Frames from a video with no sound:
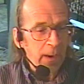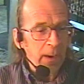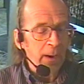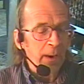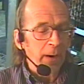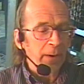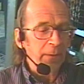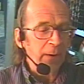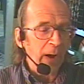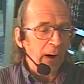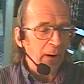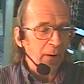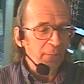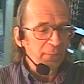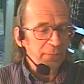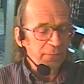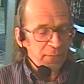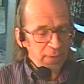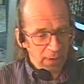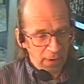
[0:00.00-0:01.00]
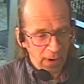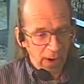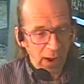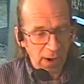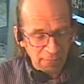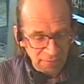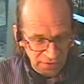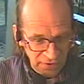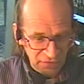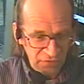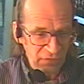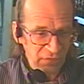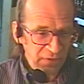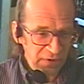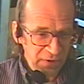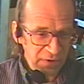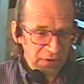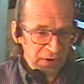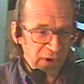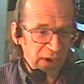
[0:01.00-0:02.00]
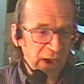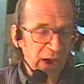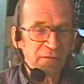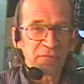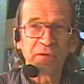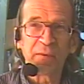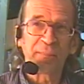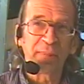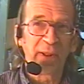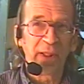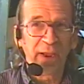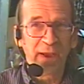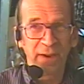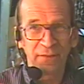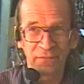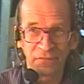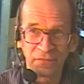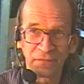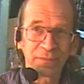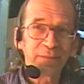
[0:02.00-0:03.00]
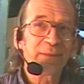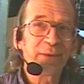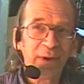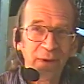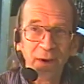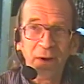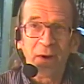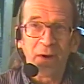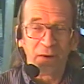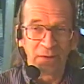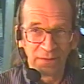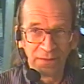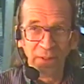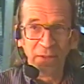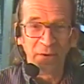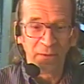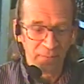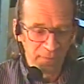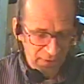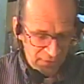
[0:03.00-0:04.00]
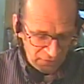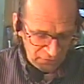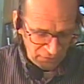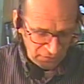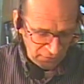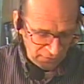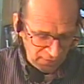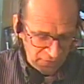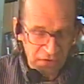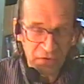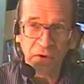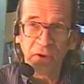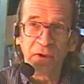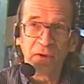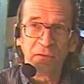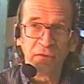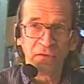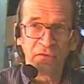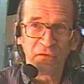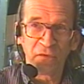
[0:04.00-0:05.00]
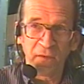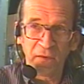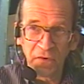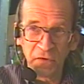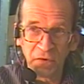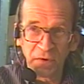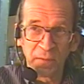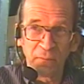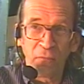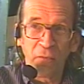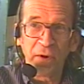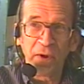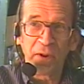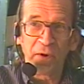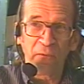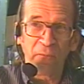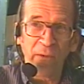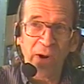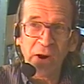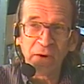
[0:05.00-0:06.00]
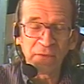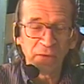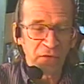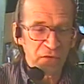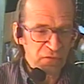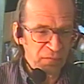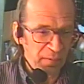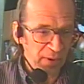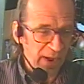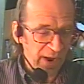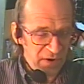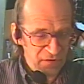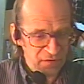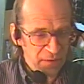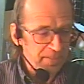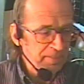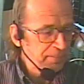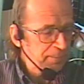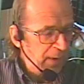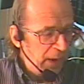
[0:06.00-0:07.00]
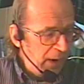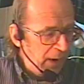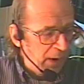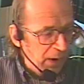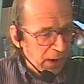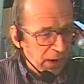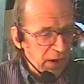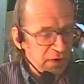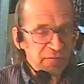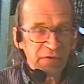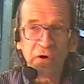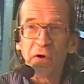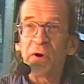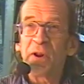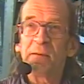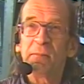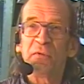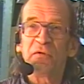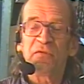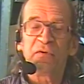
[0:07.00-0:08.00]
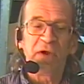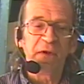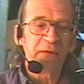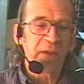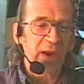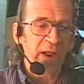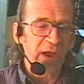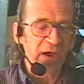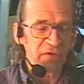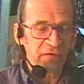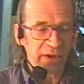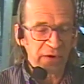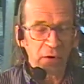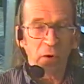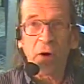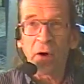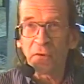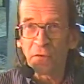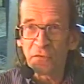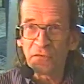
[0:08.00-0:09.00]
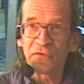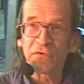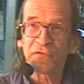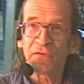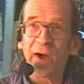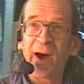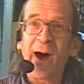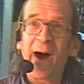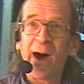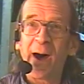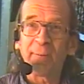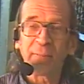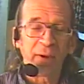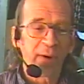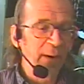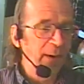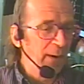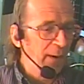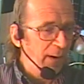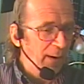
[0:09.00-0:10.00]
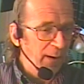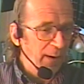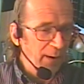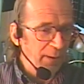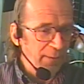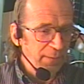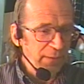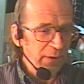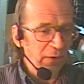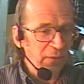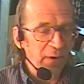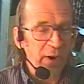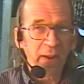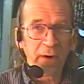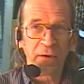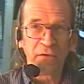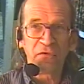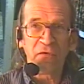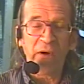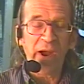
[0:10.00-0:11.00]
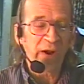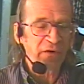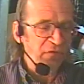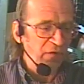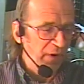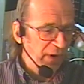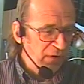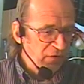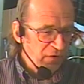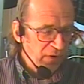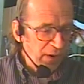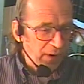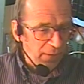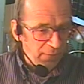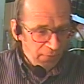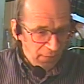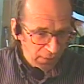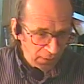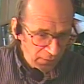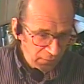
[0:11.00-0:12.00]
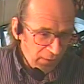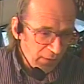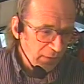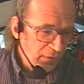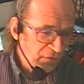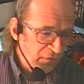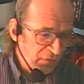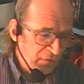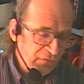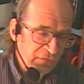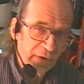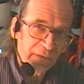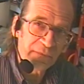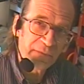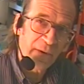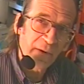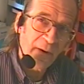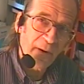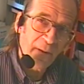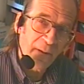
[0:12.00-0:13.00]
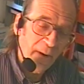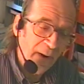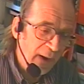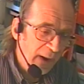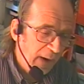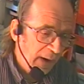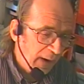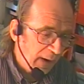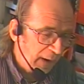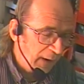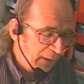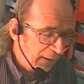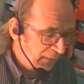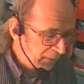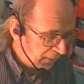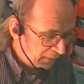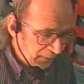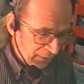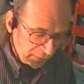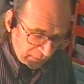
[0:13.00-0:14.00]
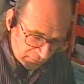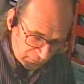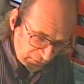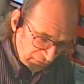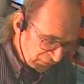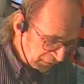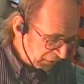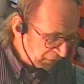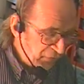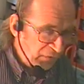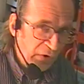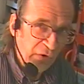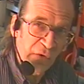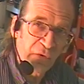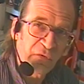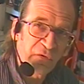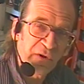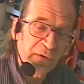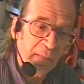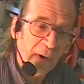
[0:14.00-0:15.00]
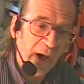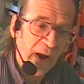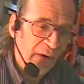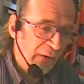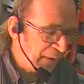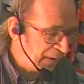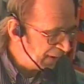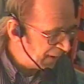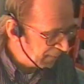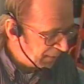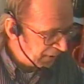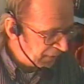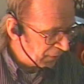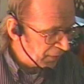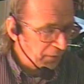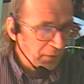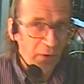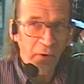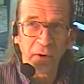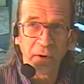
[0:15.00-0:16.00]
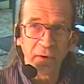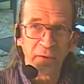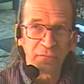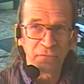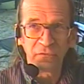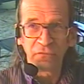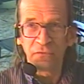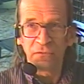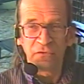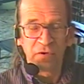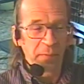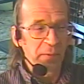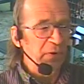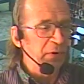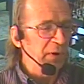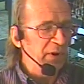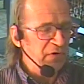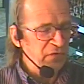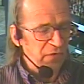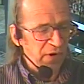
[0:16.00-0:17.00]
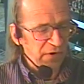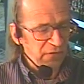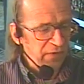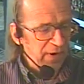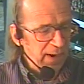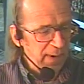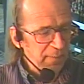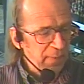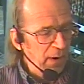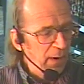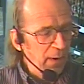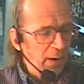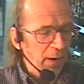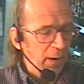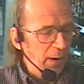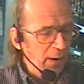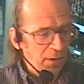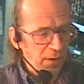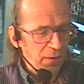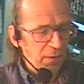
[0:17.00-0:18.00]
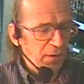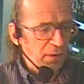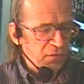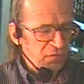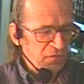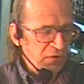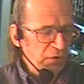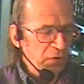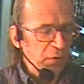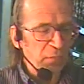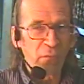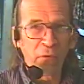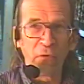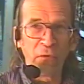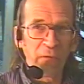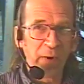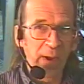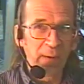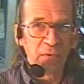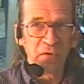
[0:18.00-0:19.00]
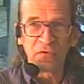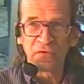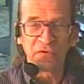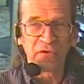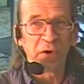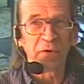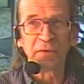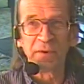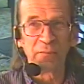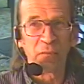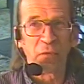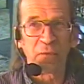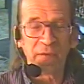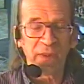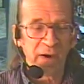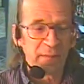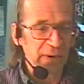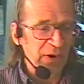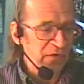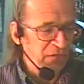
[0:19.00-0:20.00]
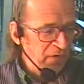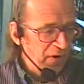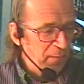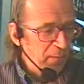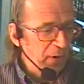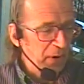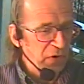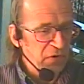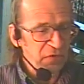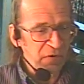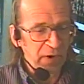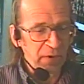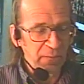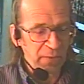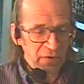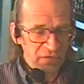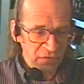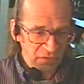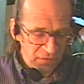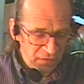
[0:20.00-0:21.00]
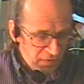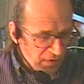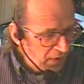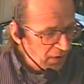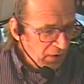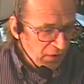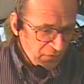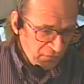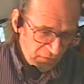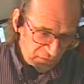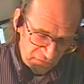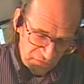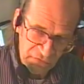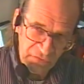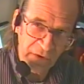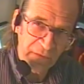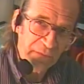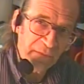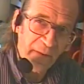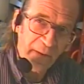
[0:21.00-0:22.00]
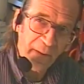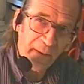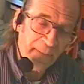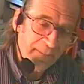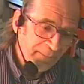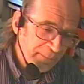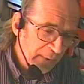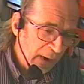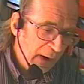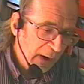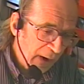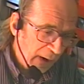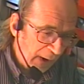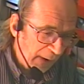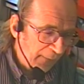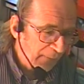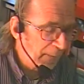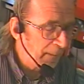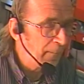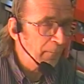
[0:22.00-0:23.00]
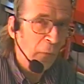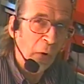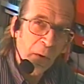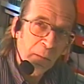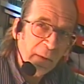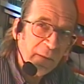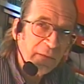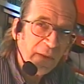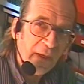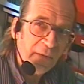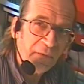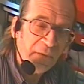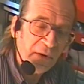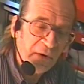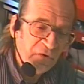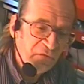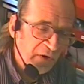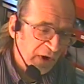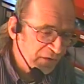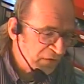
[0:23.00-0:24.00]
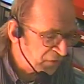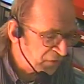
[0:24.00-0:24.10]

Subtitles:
Now, obviously, you have to play it a little bit so that you can bring it around to the splice. And if you don't have a machine that has like auto stop, at a track change, then just sit there and just continuously monitor it. I mean, on a typical 8-track tape, a single program is seldom more than about 10 minutes anyway. So just sit there, and the moment that thing changes